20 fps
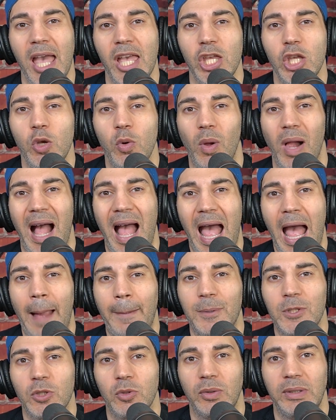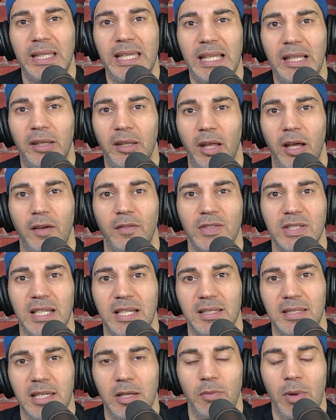You will absolutely love
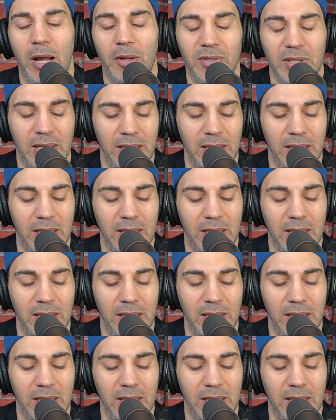16 rounds.